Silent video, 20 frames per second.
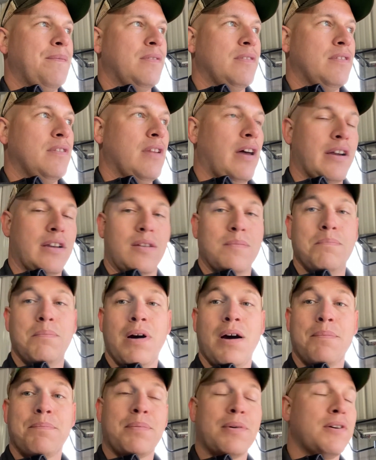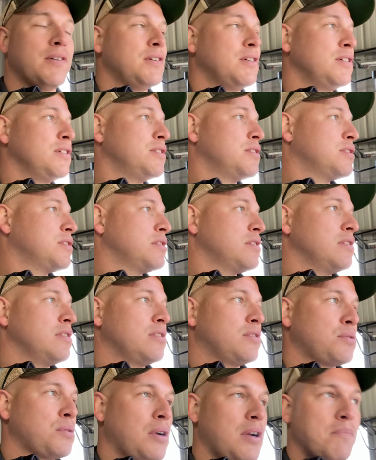like bumpers,
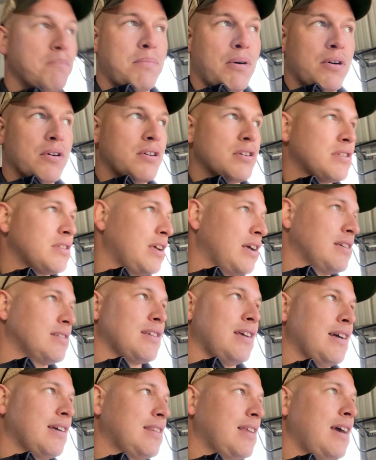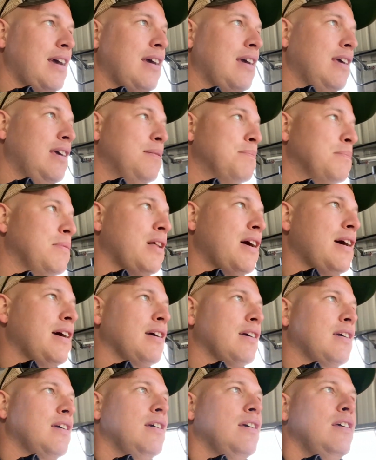trim parts, things like that in
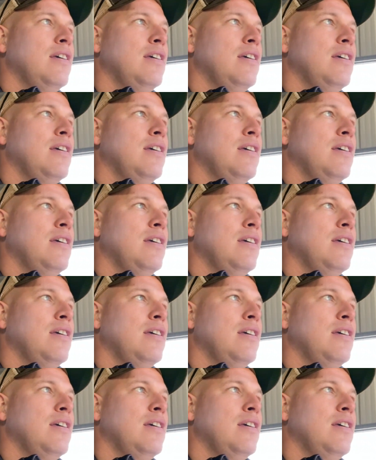black,